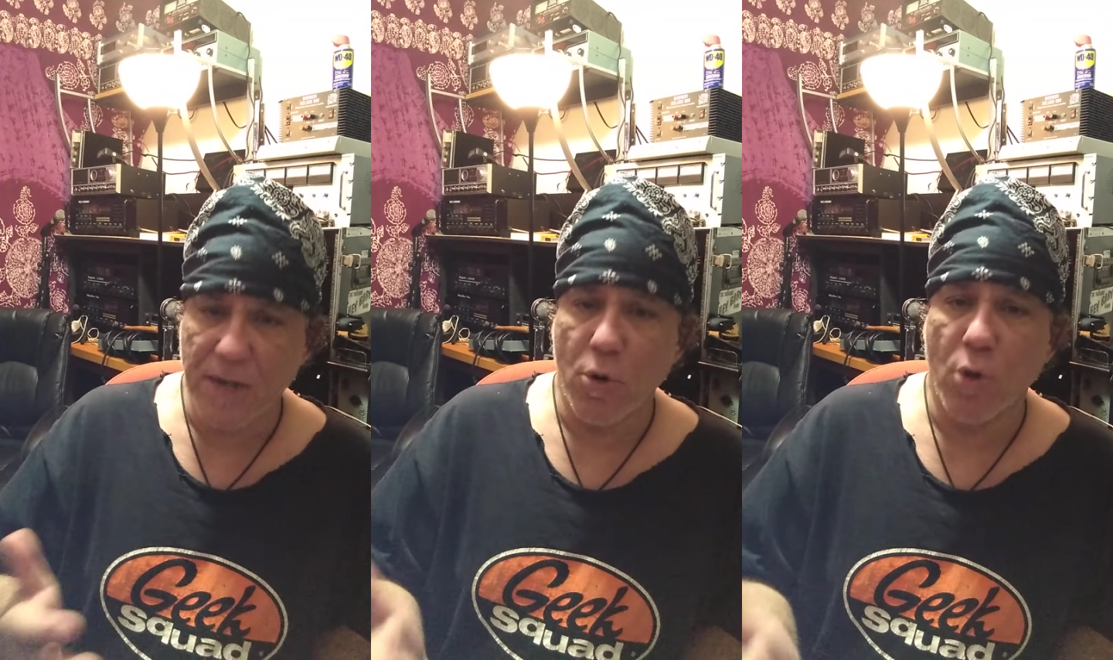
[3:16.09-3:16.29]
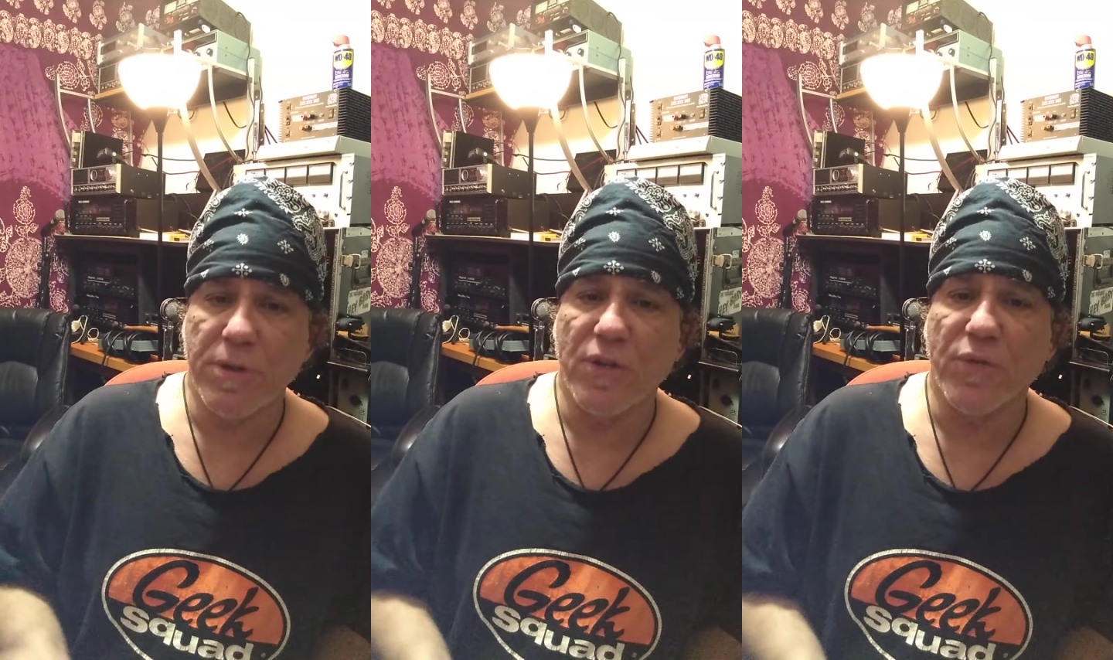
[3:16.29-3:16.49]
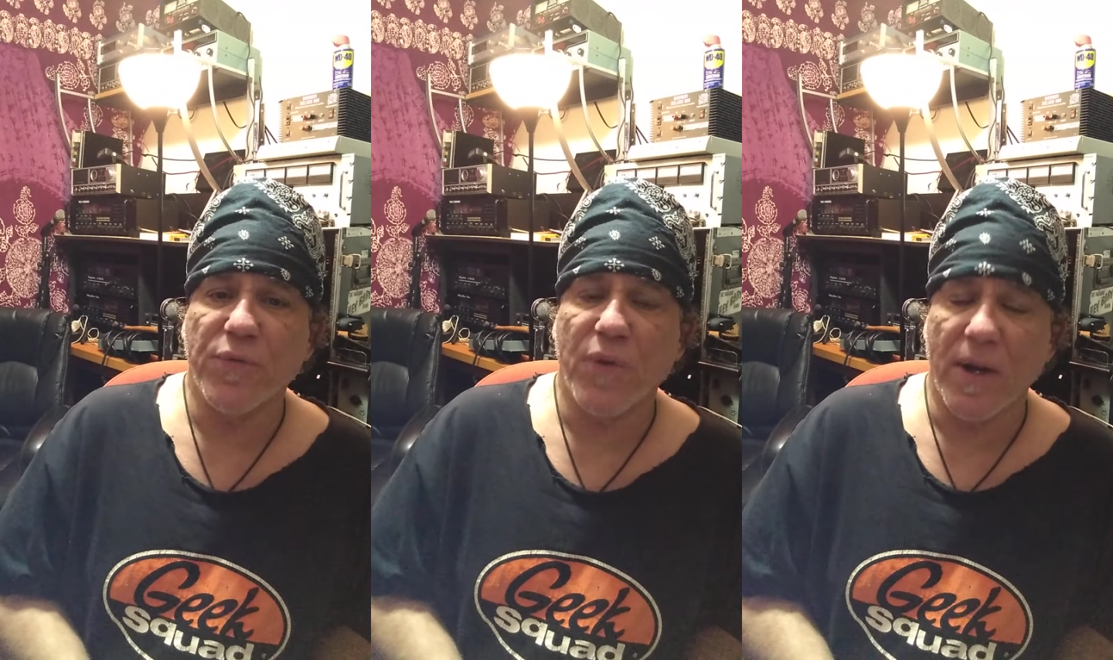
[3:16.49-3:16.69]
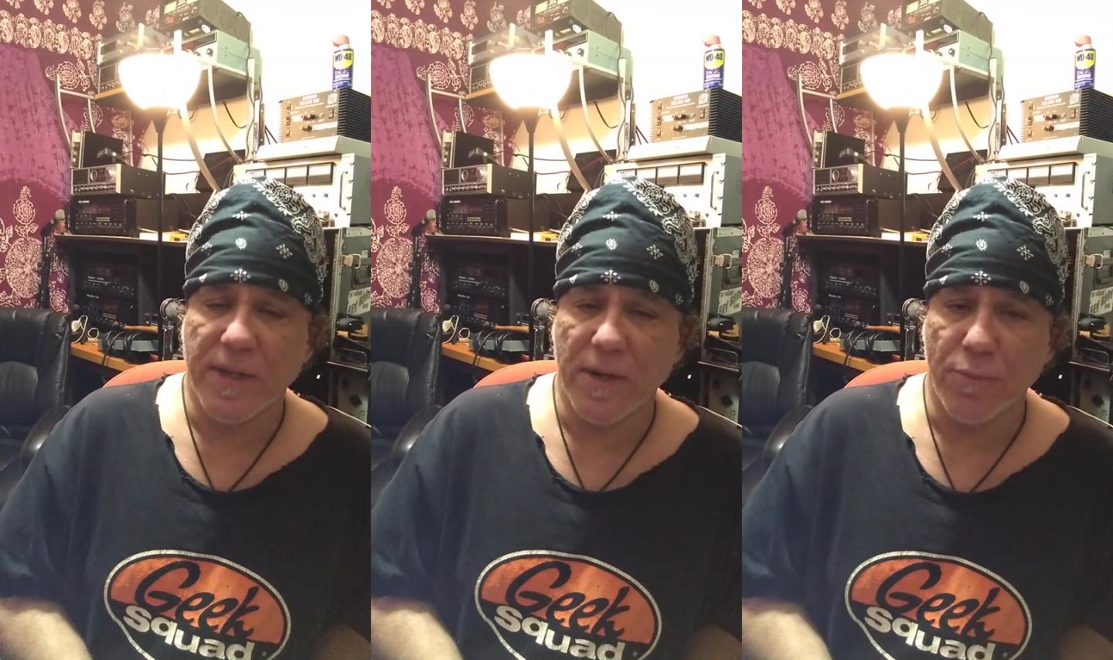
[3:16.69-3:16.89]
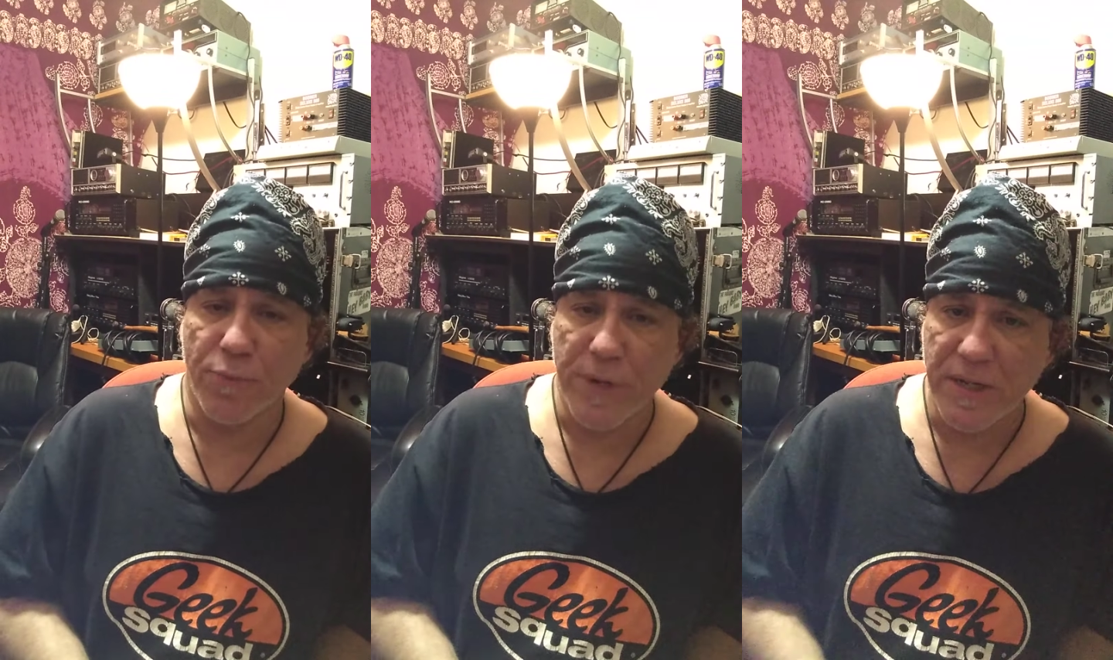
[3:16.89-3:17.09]
got all these
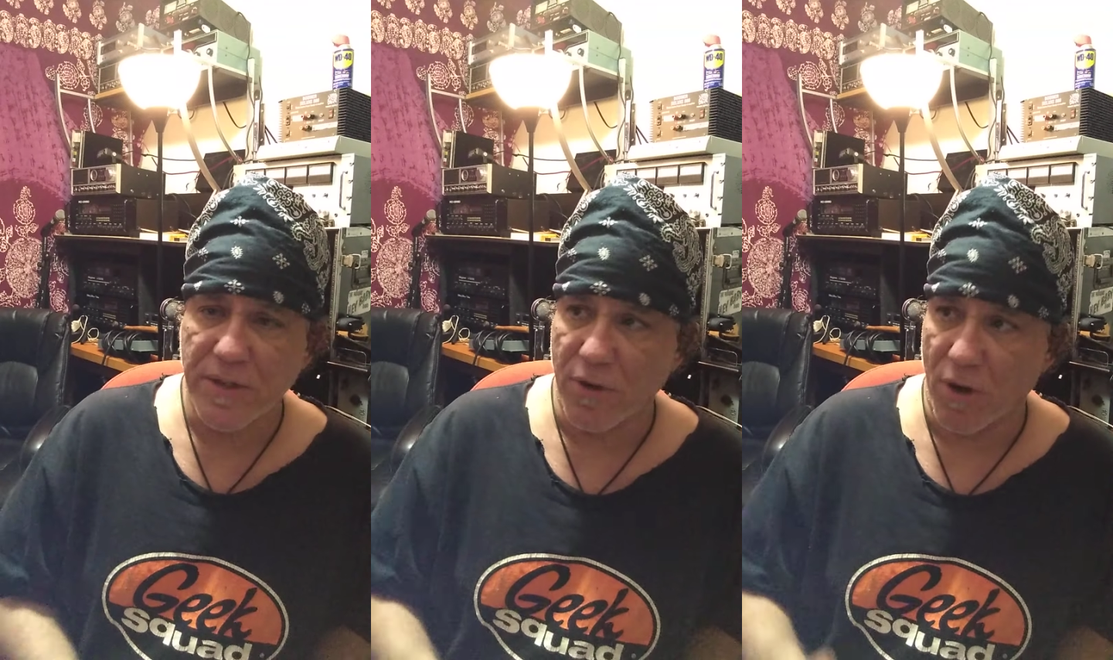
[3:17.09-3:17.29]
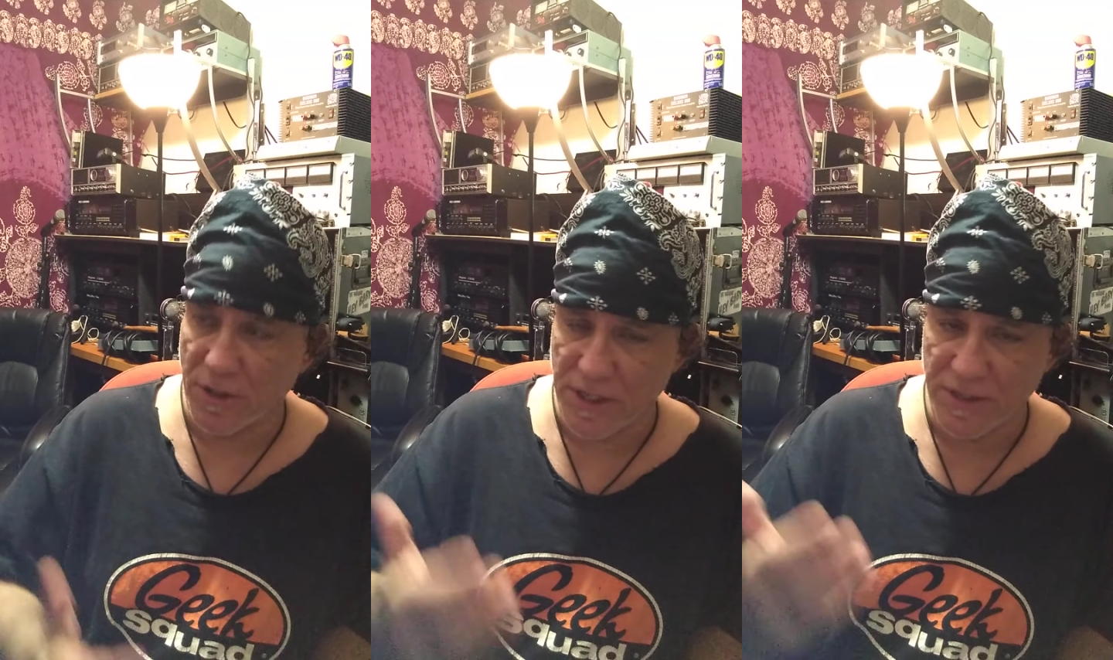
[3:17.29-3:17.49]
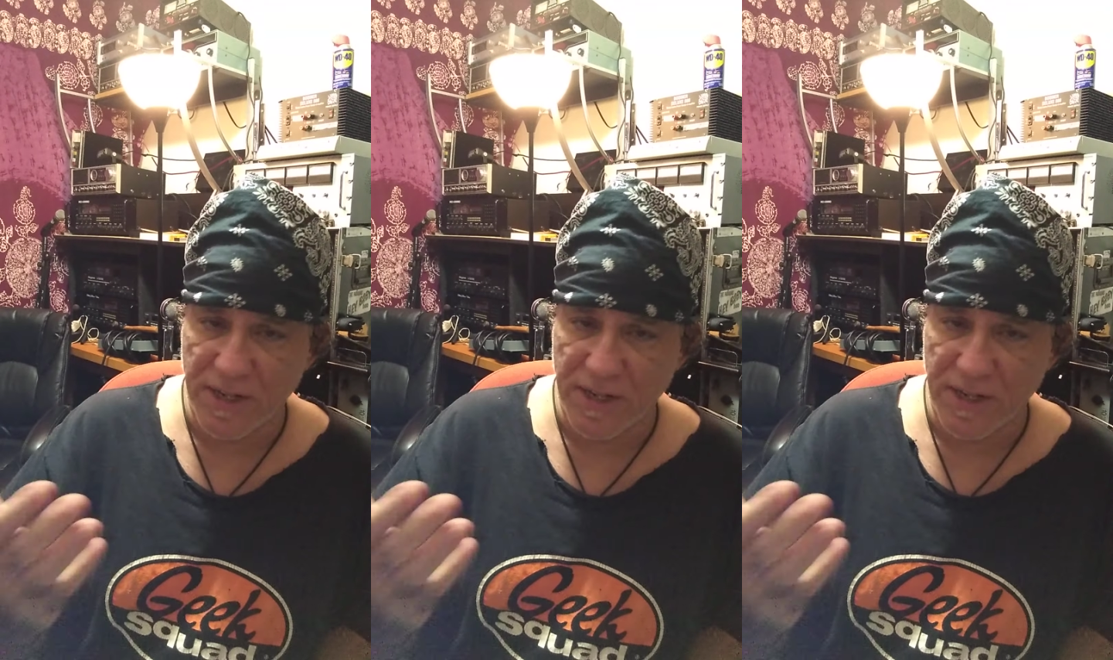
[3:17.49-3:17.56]
fucking retards.